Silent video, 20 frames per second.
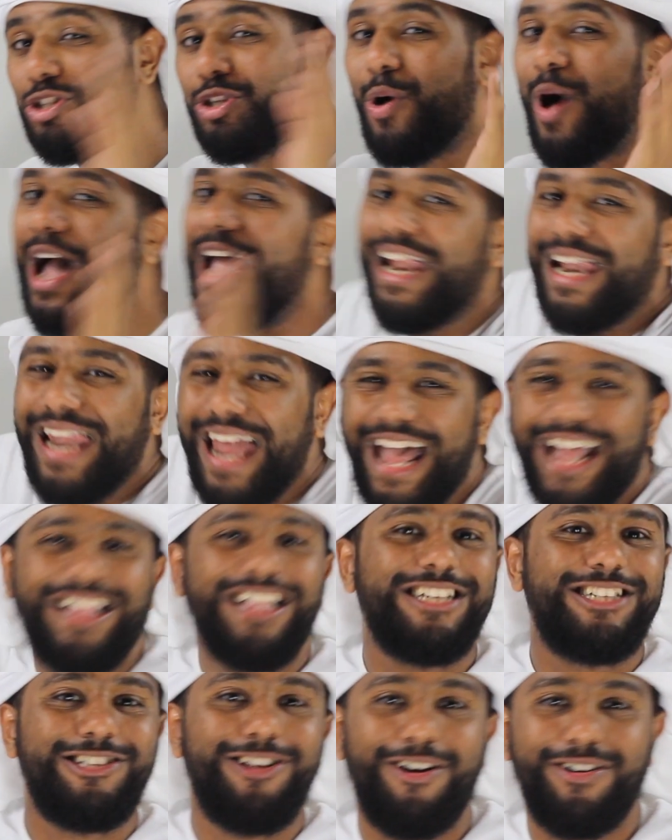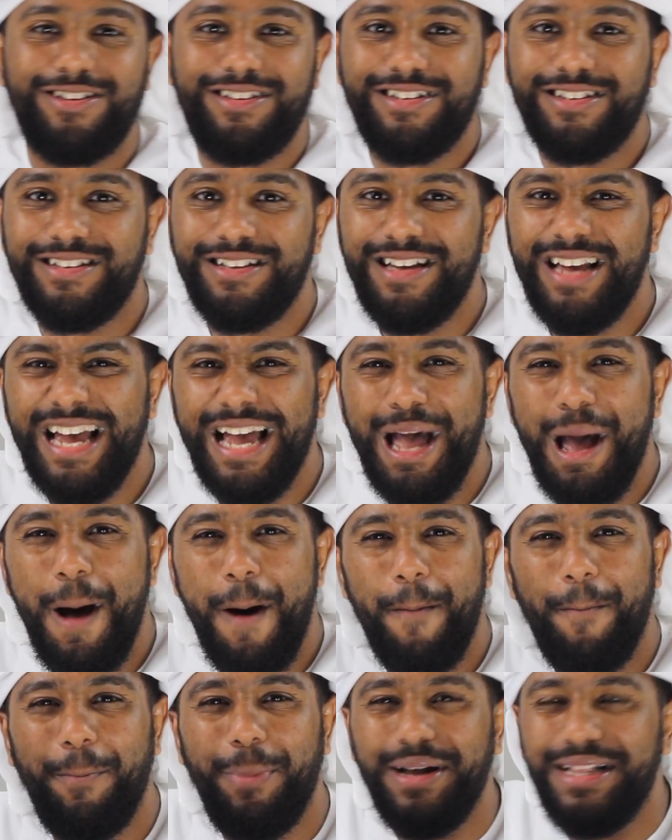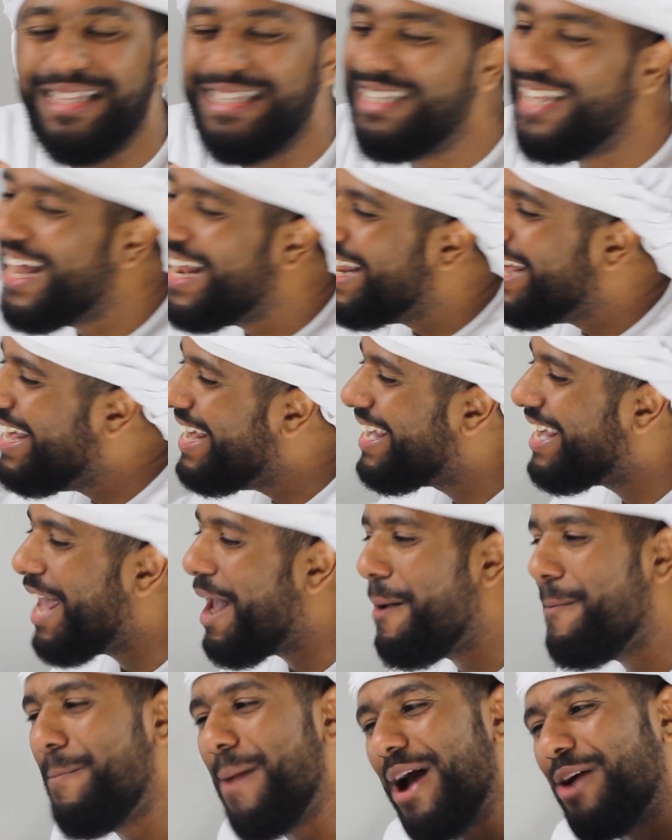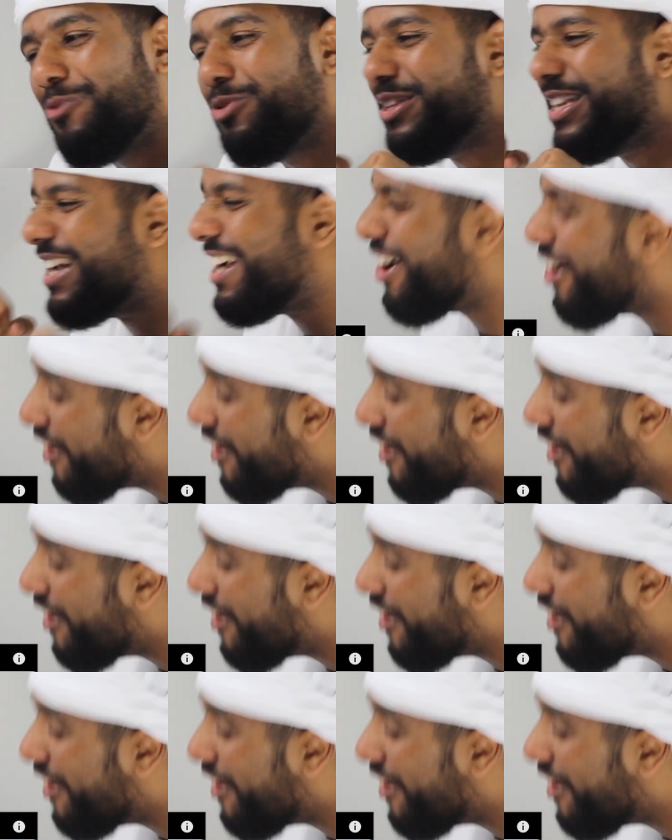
So I like the start. But then he came back with the